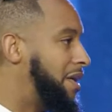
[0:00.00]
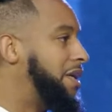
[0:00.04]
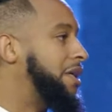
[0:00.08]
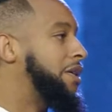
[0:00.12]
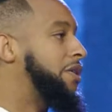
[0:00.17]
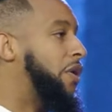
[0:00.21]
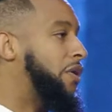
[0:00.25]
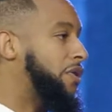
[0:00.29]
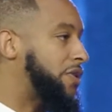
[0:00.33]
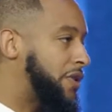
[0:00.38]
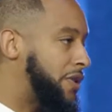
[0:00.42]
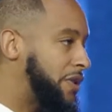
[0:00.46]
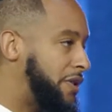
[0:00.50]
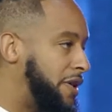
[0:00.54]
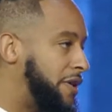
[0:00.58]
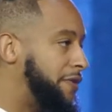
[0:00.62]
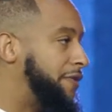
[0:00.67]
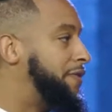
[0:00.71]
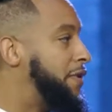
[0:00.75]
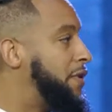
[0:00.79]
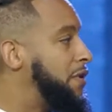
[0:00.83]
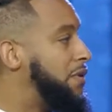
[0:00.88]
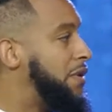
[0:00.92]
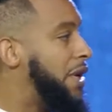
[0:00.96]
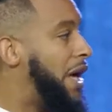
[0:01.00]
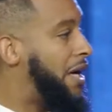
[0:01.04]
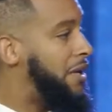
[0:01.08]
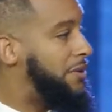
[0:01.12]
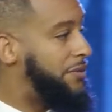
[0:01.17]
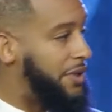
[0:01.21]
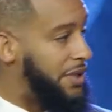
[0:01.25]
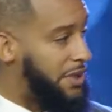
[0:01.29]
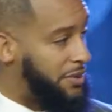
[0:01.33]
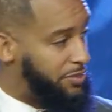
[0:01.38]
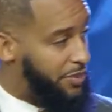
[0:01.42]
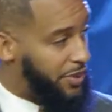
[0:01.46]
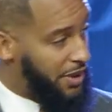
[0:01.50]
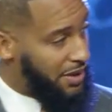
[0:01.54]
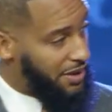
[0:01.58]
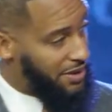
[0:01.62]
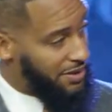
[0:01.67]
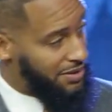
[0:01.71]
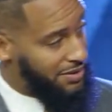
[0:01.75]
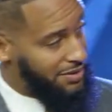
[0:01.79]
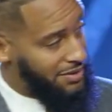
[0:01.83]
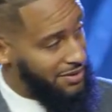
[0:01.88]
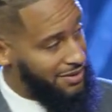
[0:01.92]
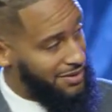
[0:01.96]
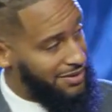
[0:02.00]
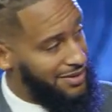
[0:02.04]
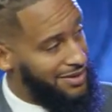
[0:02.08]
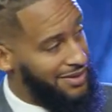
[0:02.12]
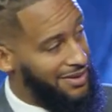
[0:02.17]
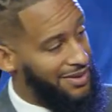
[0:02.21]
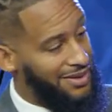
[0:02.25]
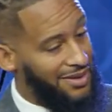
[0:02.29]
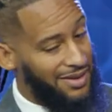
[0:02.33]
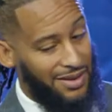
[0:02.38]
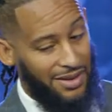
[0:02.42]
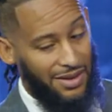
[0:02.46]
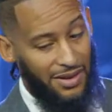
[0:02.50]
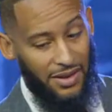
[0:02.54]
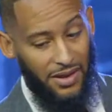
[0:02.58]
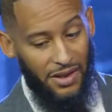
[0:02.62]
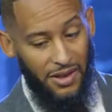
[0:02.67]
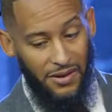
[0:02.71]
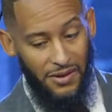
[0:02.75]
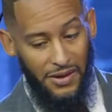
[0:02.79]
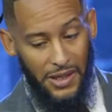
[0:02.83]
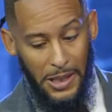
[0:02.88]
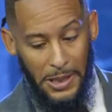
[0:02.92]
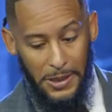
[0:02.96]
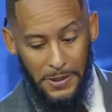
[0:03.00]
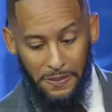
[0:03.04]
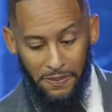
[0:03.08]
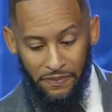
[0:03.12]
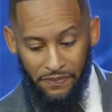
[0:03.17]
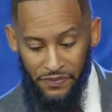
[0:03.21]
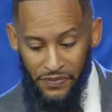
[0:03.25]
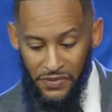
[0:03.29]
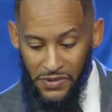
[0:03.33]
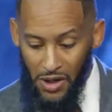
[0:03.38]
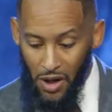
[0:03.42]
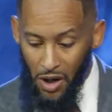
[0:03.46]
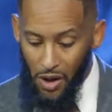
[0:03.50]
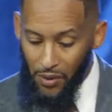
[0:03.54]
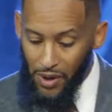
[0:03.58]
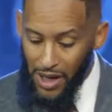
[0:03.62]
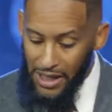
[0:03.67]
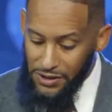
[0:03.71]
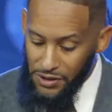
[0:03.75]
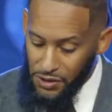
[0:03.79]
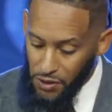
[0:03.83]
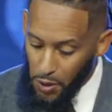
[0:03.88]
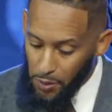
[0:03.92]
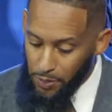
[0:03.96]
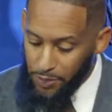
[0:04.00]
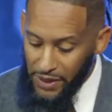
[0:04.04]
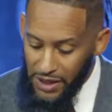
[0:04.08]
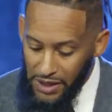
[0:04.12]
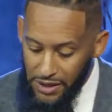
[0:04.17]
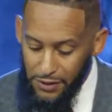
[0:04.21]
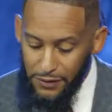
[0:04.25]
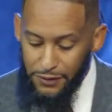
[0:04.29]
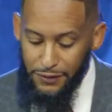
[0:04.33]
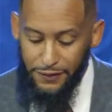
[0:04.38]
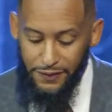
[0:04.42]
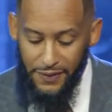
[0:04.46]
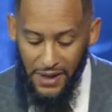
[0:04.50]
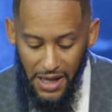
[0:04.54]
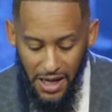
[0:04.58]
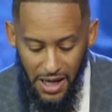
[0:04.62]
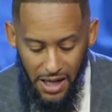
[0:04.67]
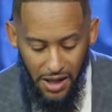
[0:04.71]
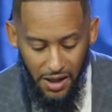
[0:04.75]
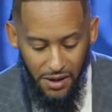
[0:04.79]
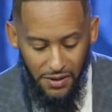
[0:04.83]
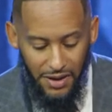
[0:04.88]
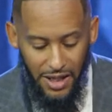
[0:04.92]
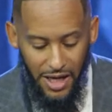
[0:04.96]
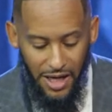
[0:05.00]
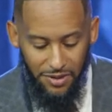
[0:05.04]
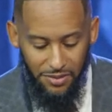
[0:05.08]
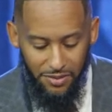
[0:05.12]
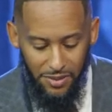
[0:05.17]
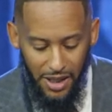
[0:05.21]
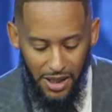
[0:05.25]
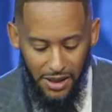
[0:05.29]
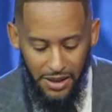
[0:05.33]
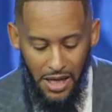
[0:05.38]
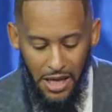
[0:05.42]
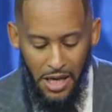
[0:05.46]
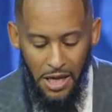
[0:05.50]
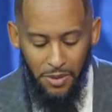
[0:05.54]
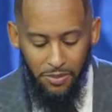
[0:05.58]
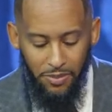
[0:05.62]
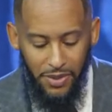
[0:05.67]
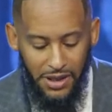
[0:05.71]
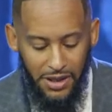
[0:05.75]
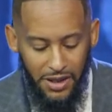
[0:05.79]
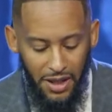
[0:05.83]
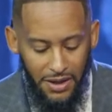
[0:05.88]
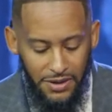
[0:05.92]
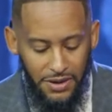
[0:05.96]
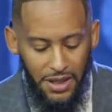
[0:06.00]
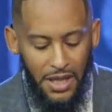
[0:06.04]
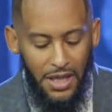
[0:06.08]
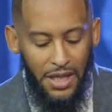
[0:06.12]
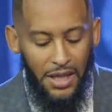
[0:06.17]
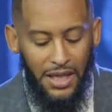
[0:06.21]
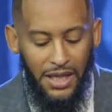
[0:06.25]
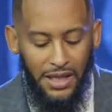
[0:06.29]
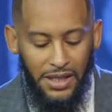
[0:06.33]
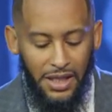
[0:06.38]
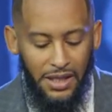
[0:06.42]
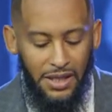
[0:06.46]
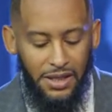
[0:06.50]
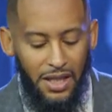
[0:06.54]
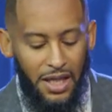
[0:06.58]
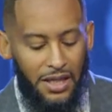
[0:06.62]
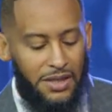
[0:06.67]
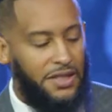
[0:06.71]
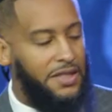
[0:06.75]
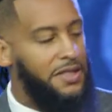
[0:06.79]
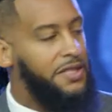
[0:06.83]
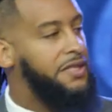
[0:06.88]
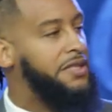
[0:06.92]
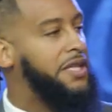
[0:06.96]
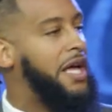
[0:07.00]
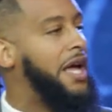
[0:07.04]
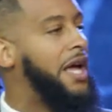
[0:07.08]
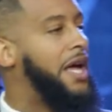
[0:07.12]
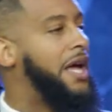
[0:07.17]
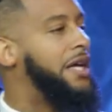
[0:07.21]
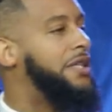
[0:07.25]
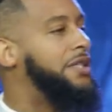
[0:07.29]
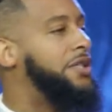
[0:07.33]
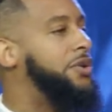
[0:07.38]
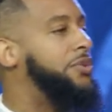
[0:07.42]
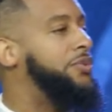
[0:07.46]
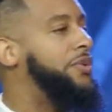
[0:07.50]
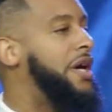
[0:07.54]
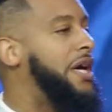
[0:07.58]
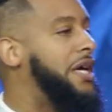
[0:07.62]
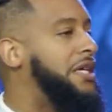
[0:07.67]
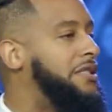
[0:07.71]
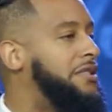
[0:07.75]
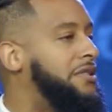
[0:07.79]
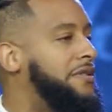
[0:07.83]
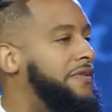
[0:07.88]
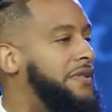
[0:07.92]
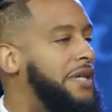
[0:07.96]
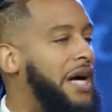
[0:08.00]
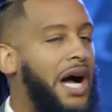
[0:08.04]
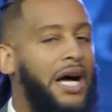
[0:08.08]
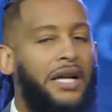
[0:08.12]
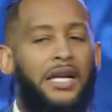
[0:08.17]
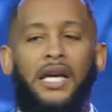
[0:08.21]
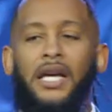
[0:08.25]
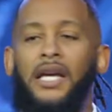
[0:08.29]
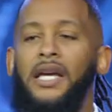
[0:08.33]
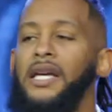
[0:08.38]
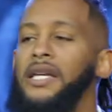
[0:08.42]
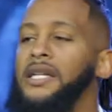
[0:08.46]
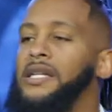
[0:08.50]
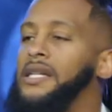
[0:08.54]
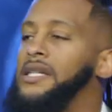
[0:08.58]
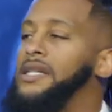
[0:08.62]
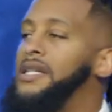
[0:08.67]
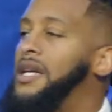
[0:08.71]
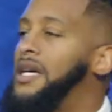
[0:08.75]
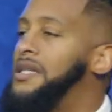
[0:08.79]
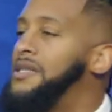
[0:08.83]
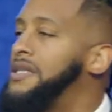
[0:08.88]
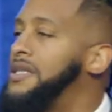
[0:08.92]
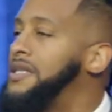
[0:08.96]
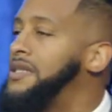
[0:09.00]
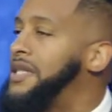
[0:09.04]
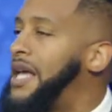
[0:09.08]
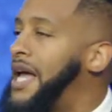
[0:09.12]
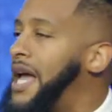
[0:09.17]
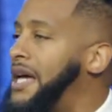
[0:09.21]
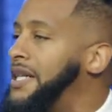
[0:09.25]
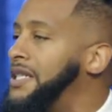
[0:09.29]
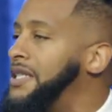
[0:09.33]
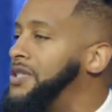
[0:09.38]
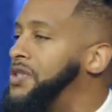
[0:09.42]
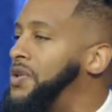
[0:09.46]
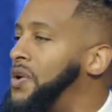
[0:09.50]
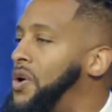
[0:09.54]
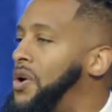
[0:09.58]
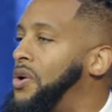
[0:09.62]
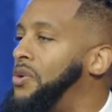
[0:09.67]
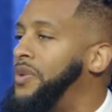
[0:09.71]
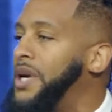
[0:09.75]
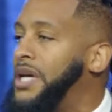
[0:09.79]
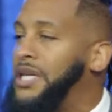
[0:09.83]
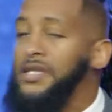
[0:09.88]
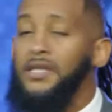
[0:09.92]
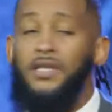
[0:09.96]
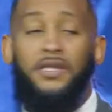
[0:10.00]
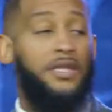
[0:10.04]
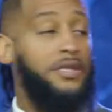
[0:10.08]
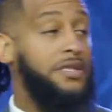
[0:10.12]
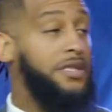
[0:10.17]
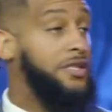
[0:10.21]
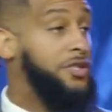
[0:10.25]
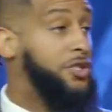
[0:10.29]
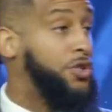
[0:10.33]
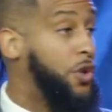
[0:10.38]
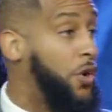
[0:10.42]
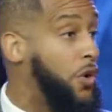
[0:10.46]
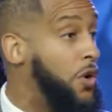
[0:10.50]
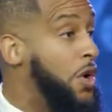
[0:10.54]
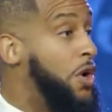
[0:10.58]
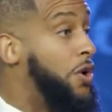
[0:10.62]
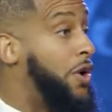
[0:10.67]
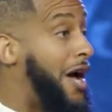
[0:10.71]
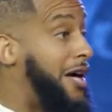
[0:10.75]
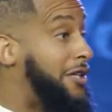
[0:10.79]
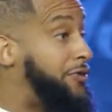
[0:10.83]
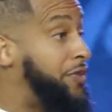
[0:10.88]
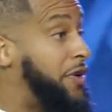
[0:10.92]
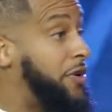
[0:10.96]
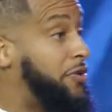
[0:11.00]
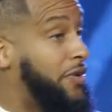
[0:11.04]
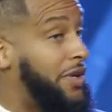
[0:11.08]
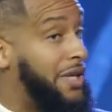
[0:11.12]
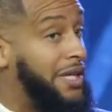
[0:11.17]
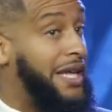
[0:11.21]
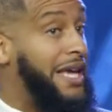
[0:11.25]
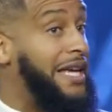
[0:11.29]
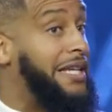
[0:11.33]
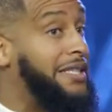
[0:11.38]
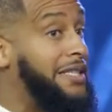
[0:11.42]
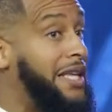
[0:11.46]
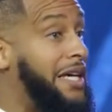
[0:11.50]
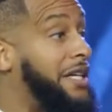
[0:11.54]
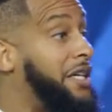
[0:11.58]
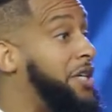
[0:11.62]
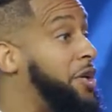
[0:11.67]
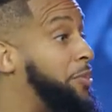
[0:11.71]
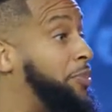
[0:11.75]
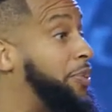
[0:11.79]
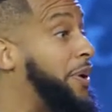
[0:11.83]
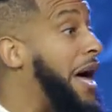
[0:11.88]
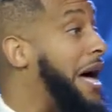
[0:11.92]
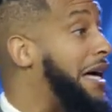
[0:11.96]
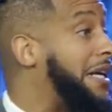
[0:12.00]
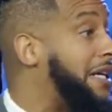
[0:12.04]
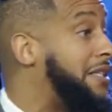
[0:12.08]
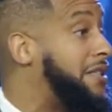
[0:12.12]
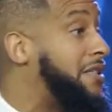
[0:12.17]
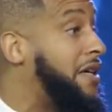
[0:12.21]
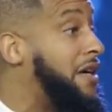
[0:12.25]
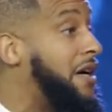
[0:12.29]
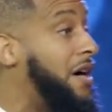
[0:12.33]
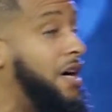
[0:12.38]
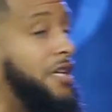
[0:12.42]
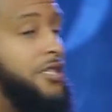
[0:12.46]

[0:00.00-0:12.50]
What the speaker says: He gonna sift you like wheat, Peter. All right? All right? So Peter failed, amen, because he didn't understand the ways of God. He didn't understand his own weaknesses. And so as we relate that and apply that to